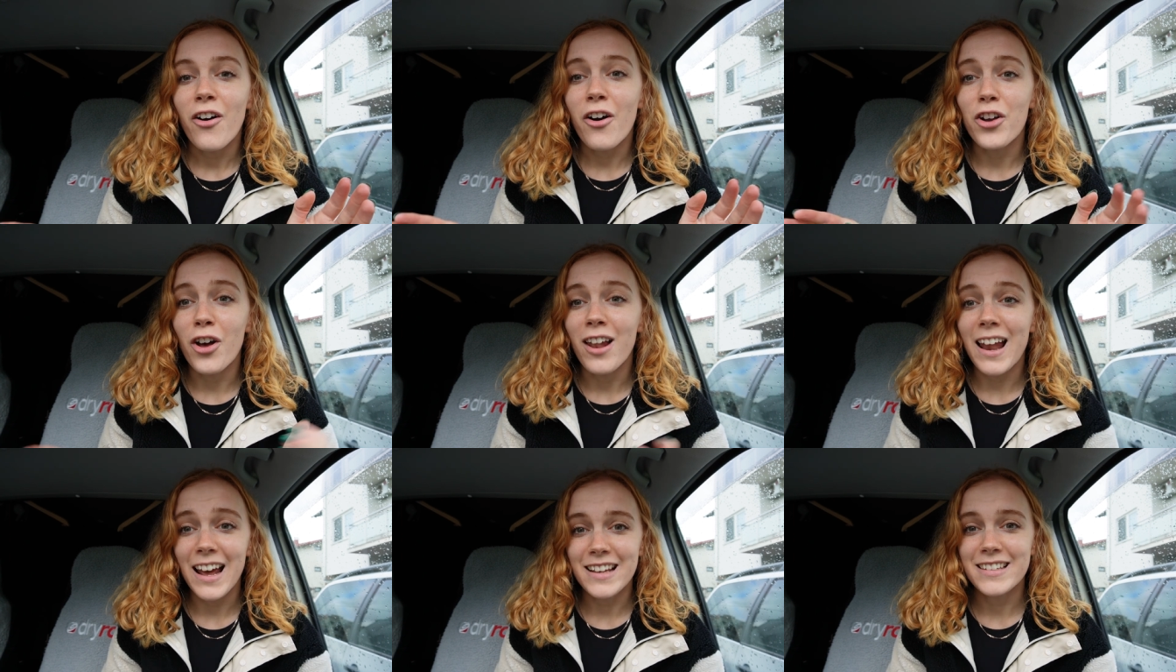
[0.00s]
on our
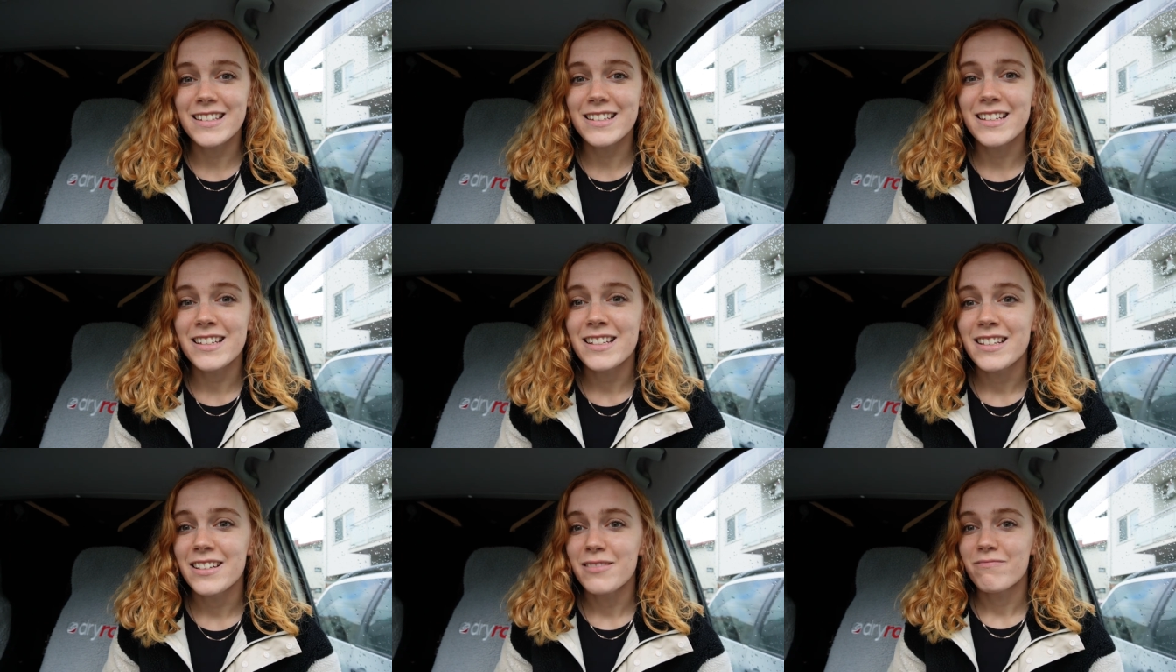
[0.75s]
last
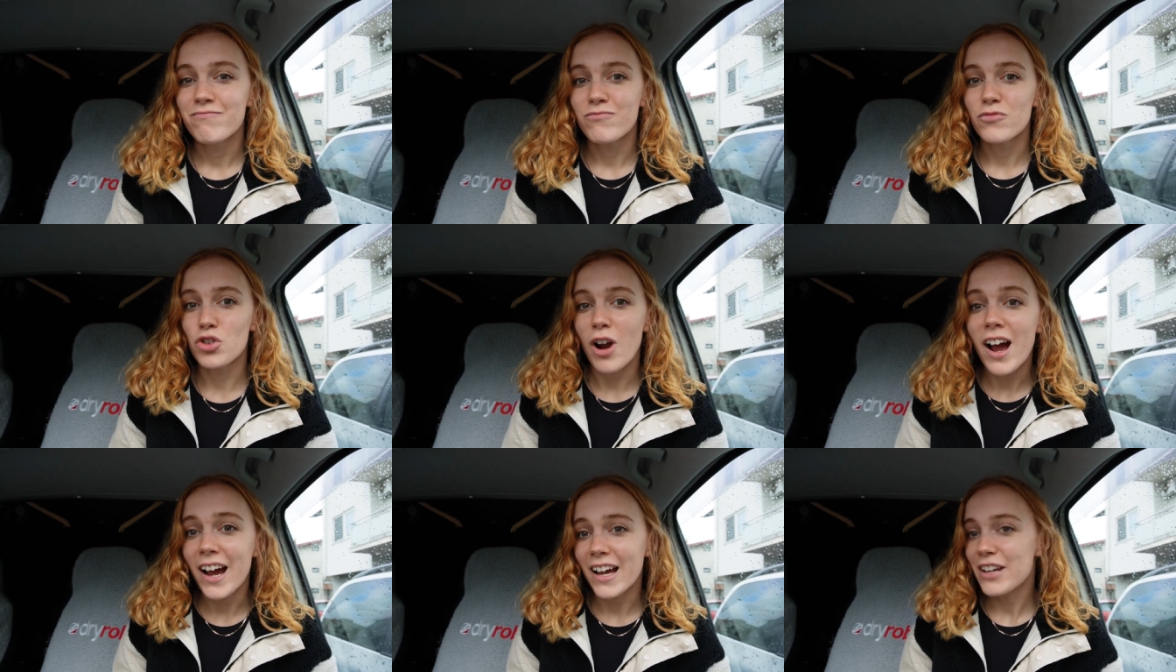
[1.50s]

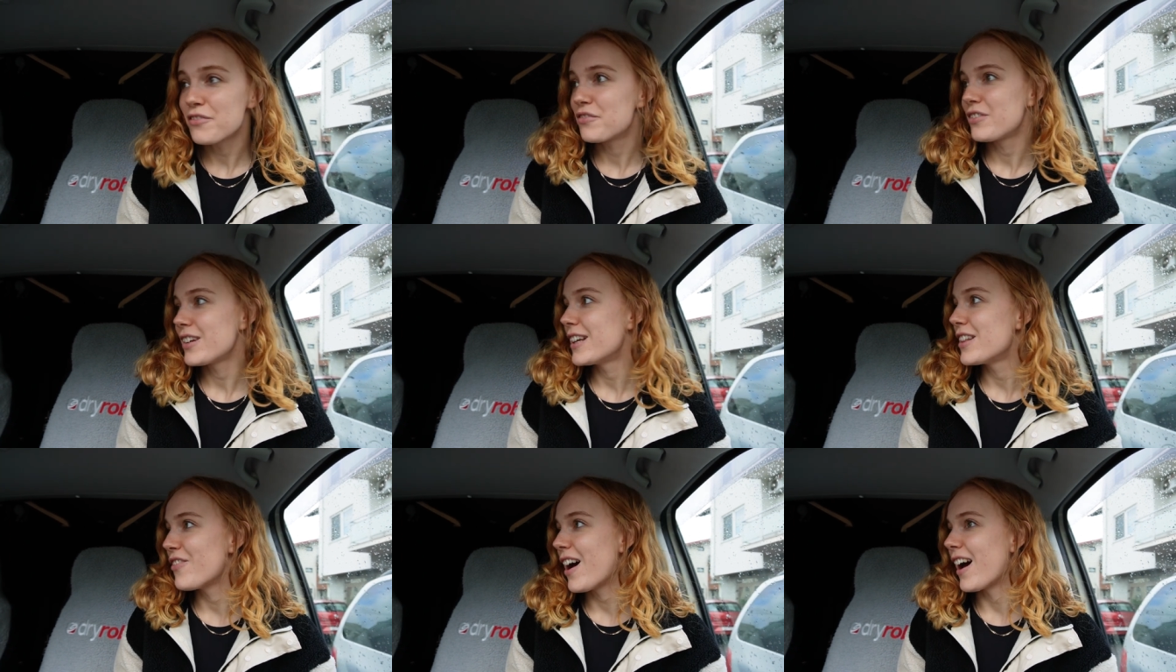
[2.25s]
drive
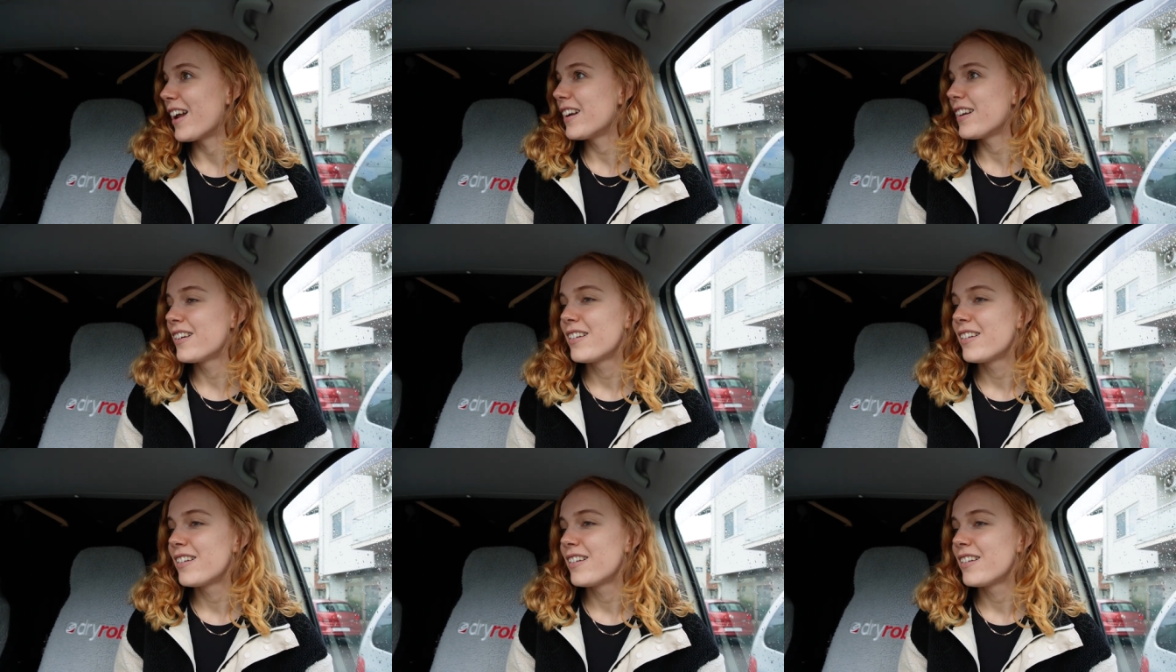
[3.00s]
in the van